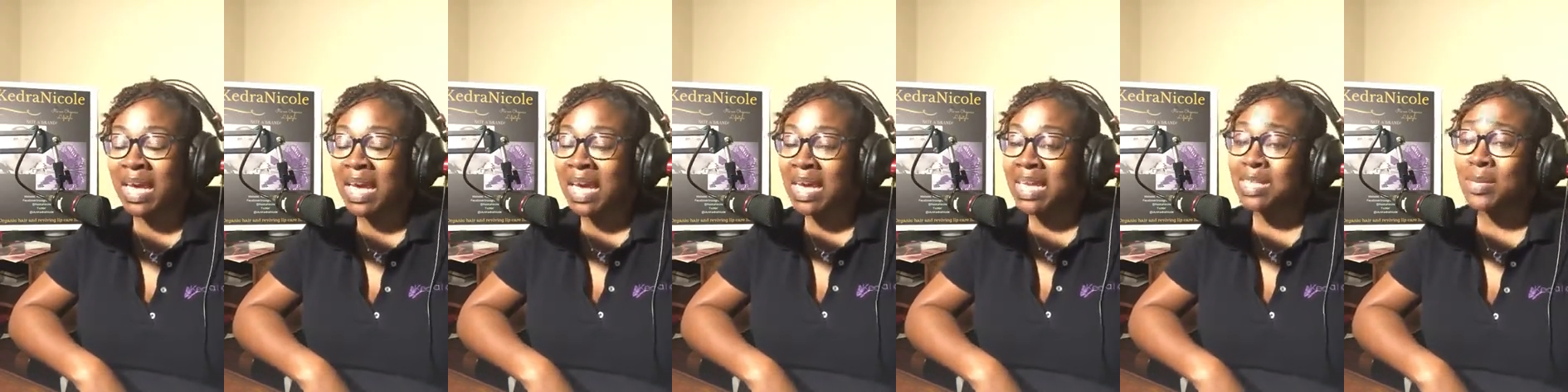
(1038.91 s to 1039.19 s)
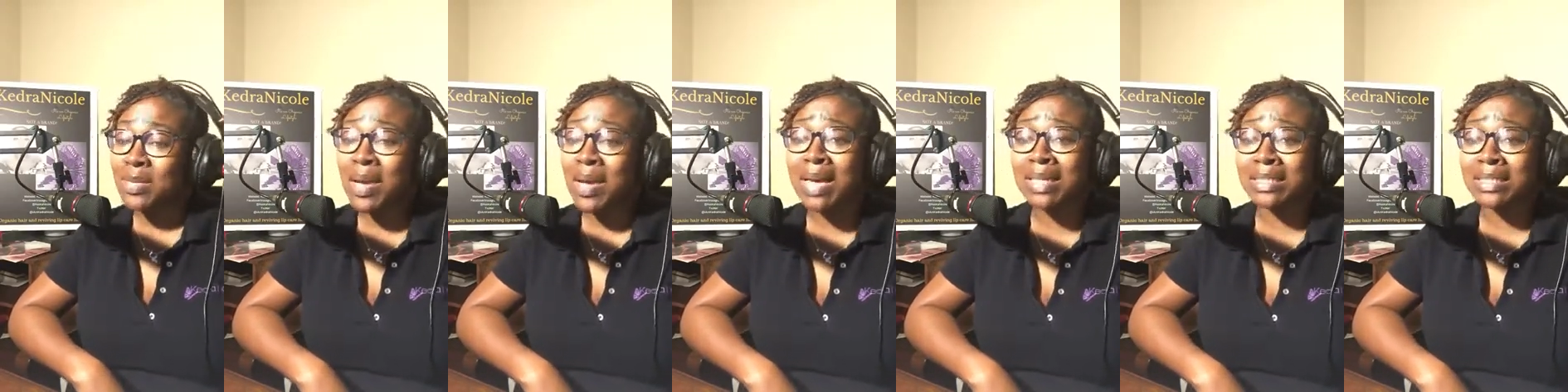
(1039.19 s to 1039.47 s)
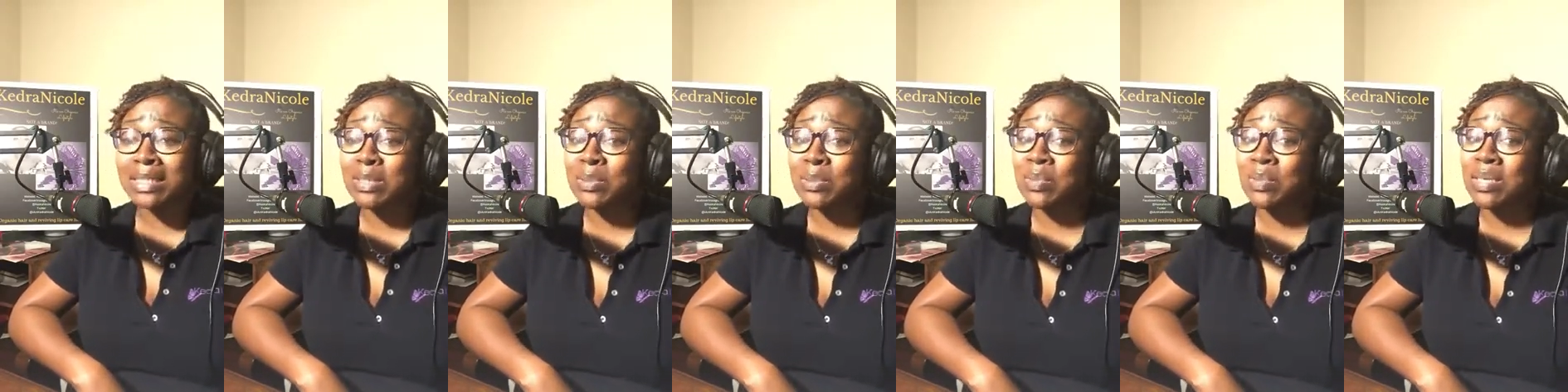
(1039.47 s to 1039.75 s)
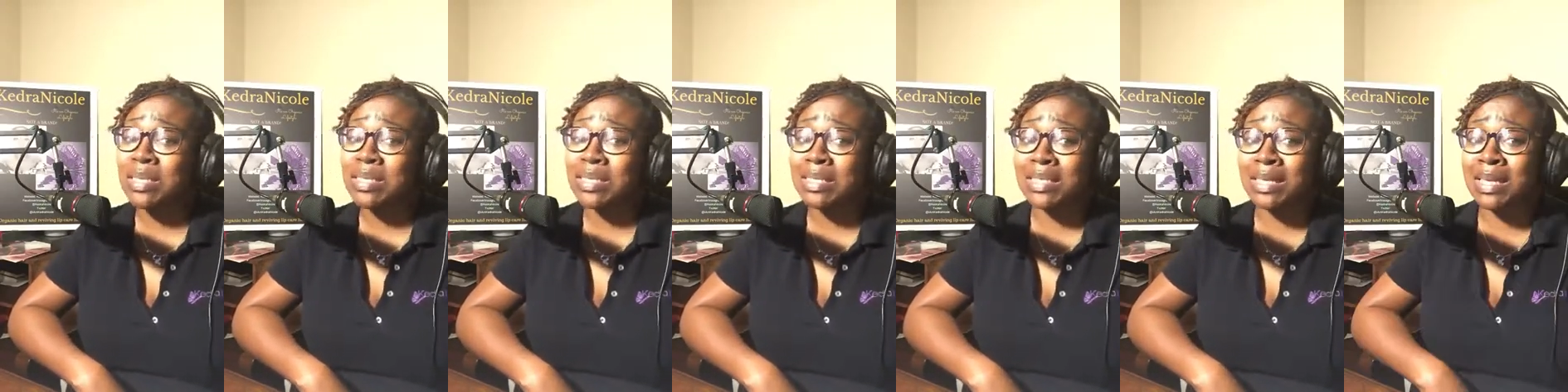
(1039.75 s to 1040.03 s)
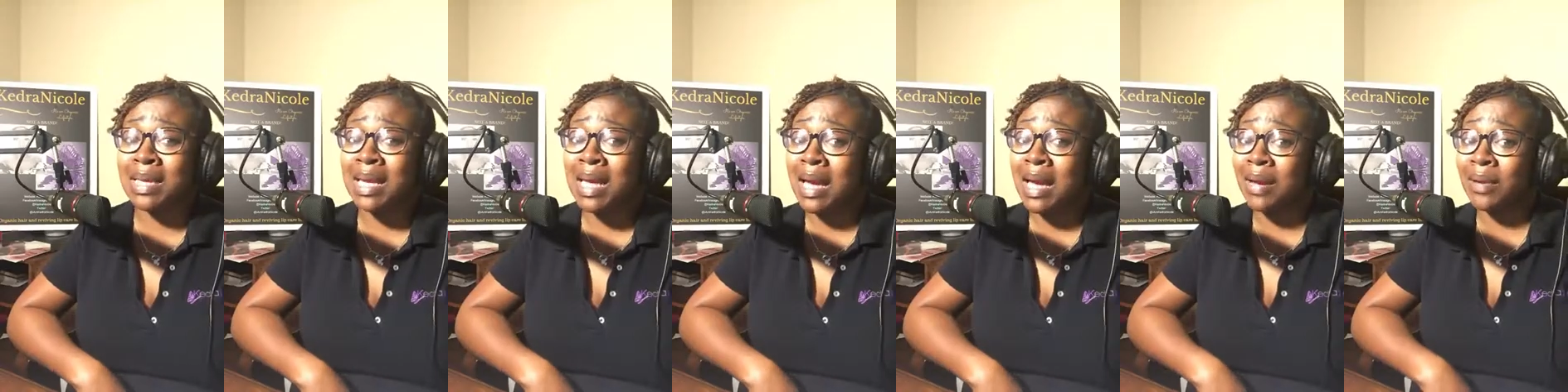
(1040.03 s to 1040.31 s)
So I just want to
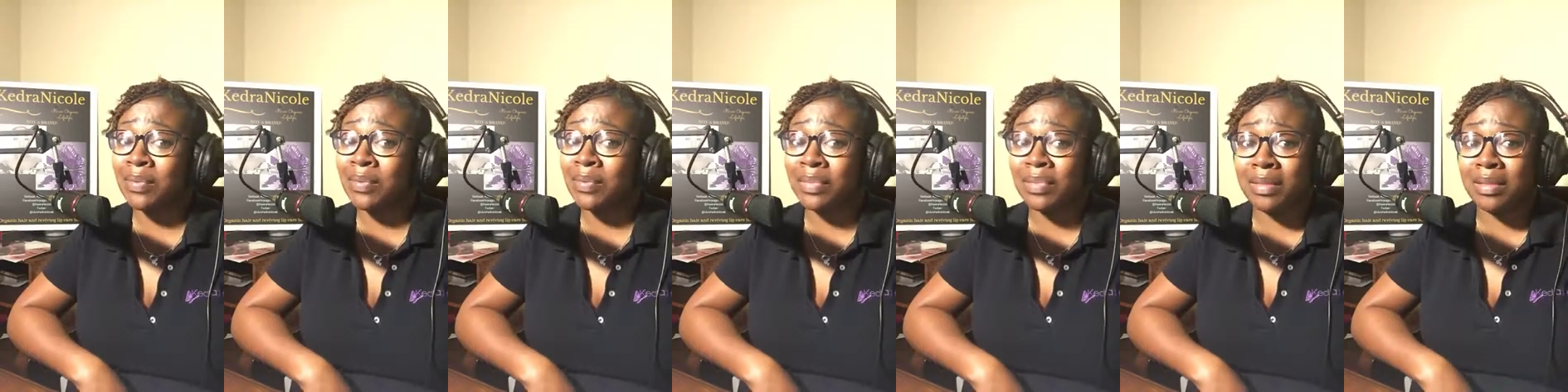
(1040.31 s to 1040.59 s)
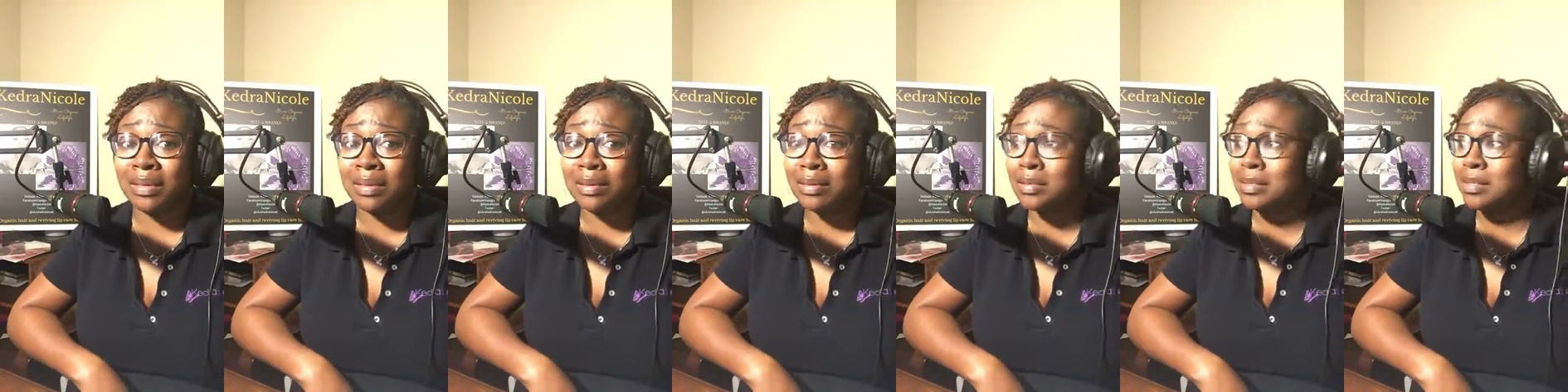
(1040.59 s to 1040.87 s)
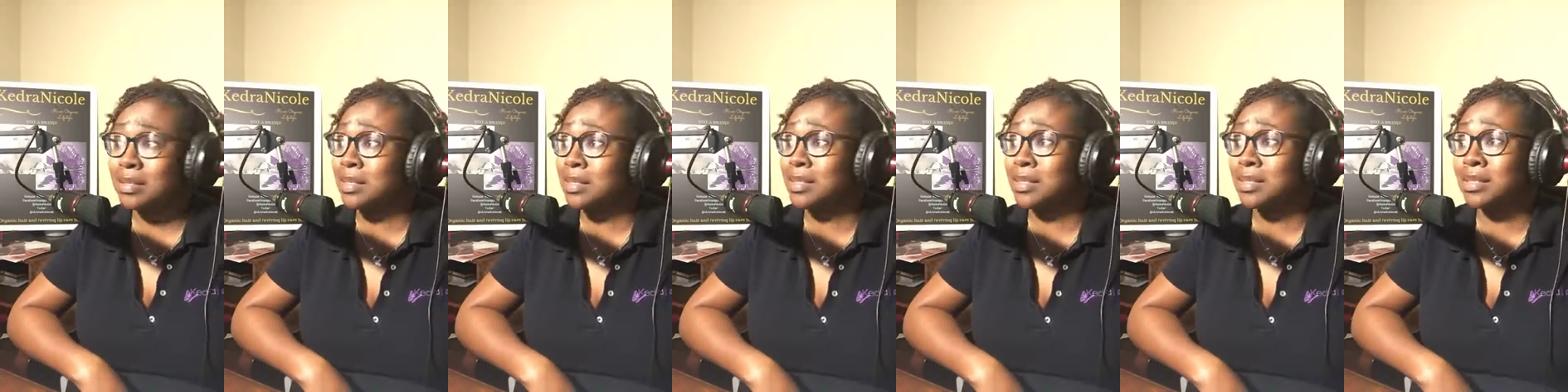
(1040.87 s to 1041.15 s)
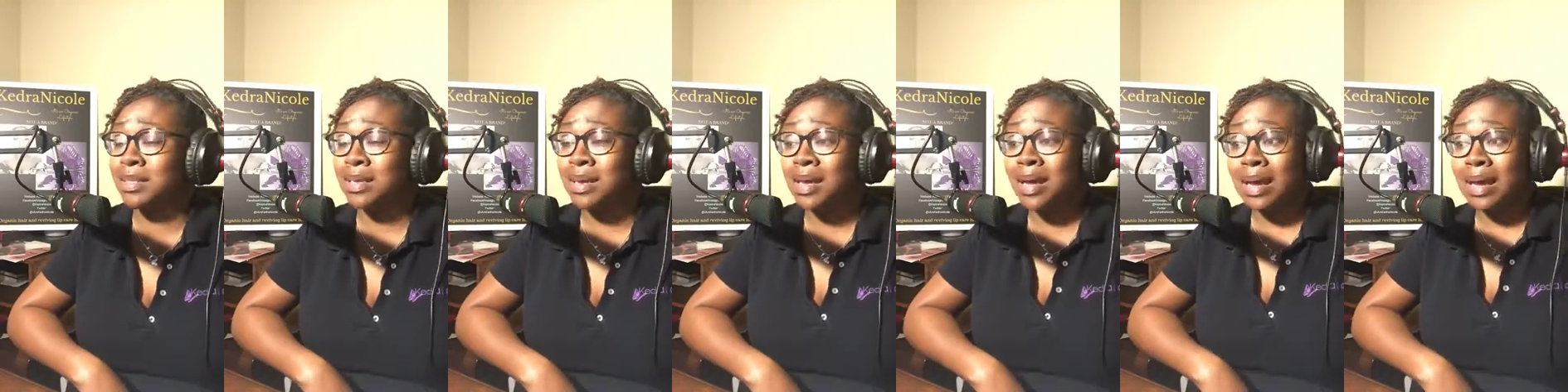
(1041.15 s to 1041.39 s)
see how this